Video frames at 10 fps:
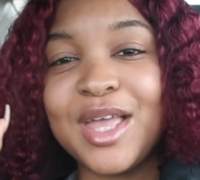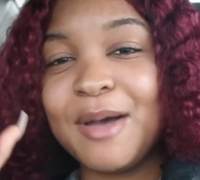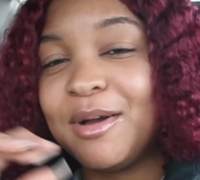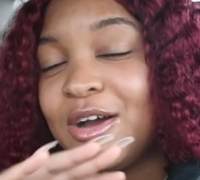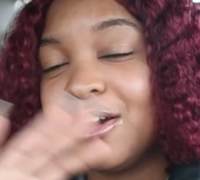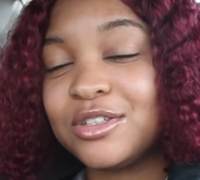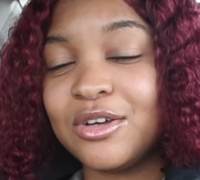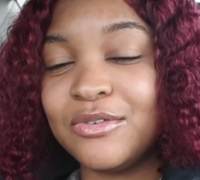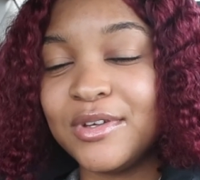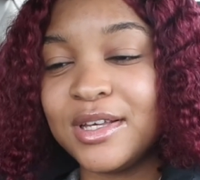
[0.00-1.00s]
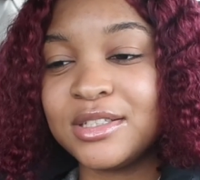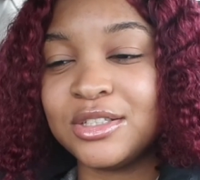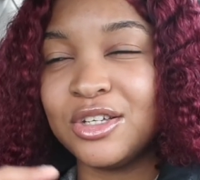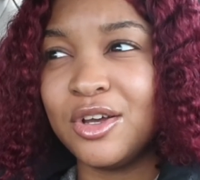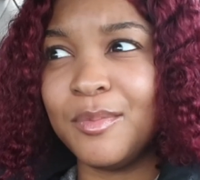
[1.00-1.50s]
yeah, my car is all fixed.
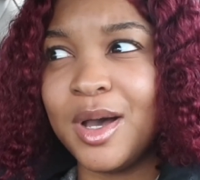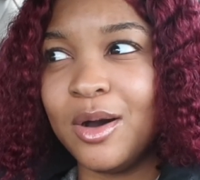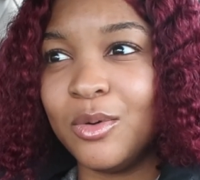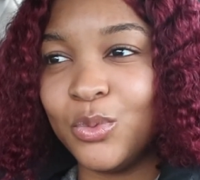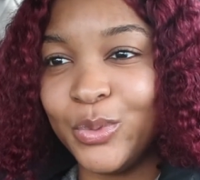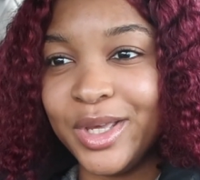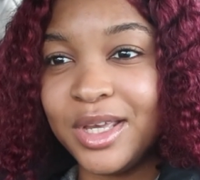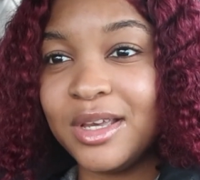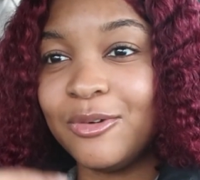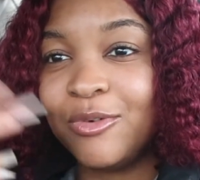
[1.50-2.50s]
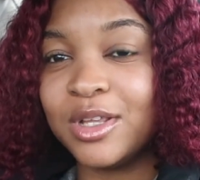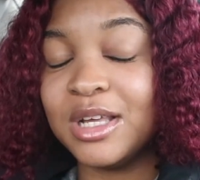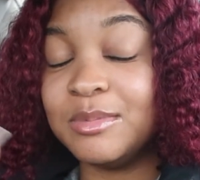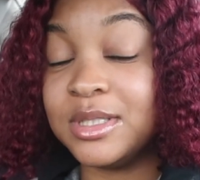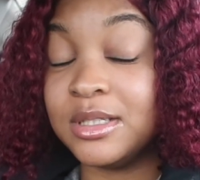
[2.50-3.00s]
It took about a week for
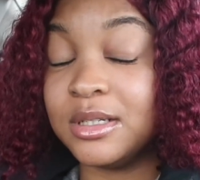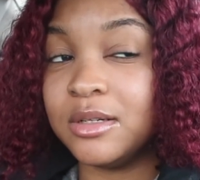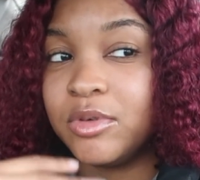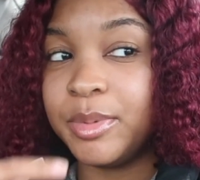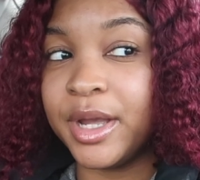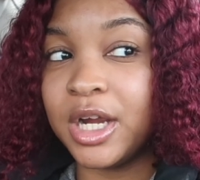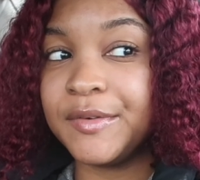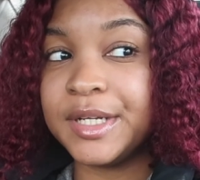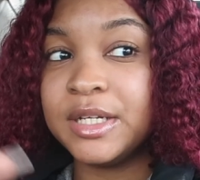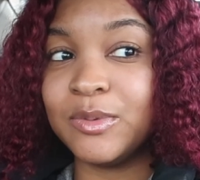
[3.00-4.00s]
them to repair it.